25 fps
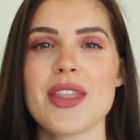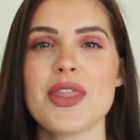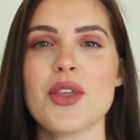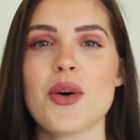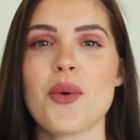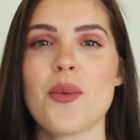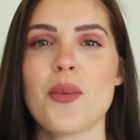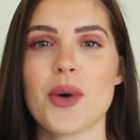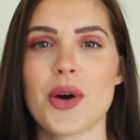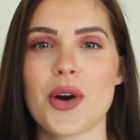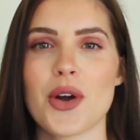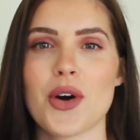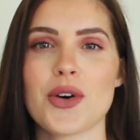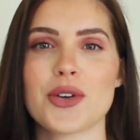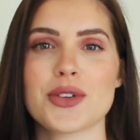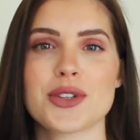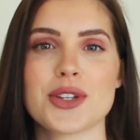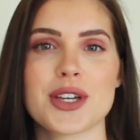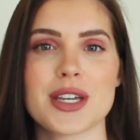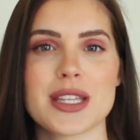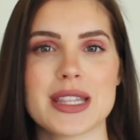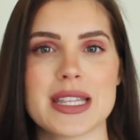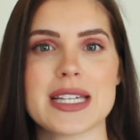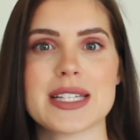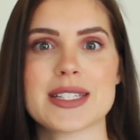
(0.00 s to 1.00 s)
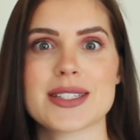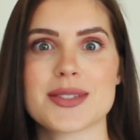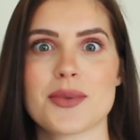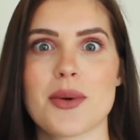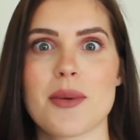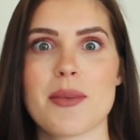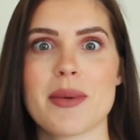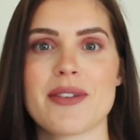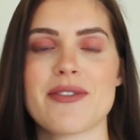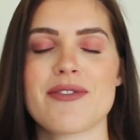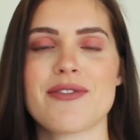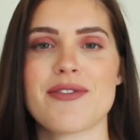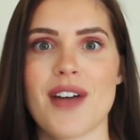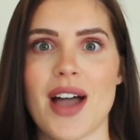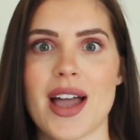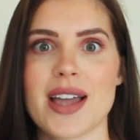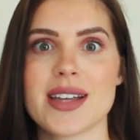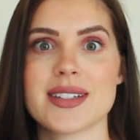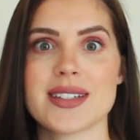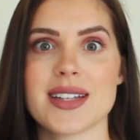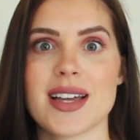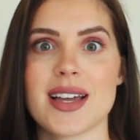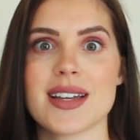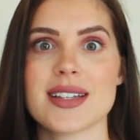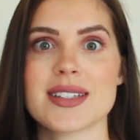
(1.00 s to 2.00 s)
in the world could this woman
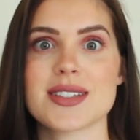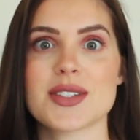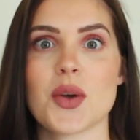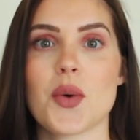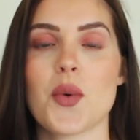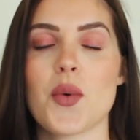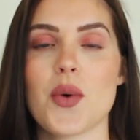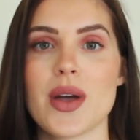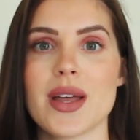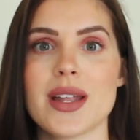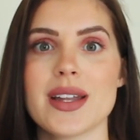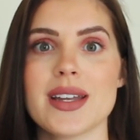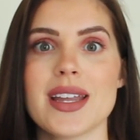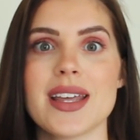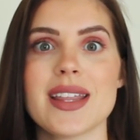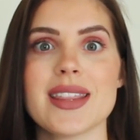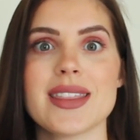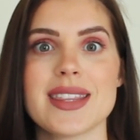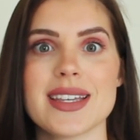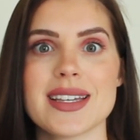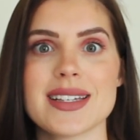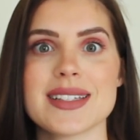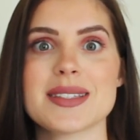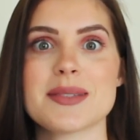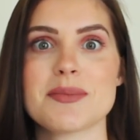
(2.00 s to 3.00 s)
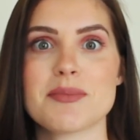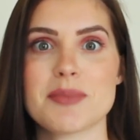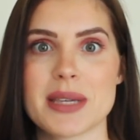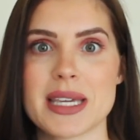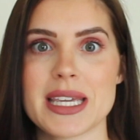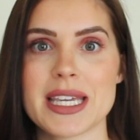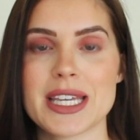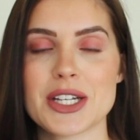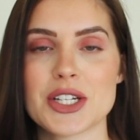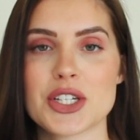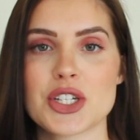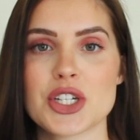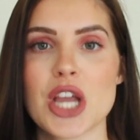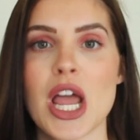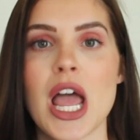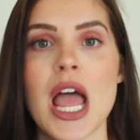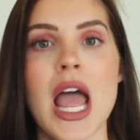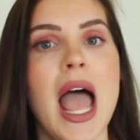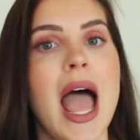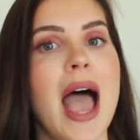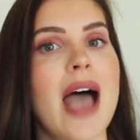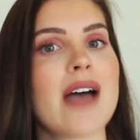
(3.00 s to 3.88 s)
find us on this beach,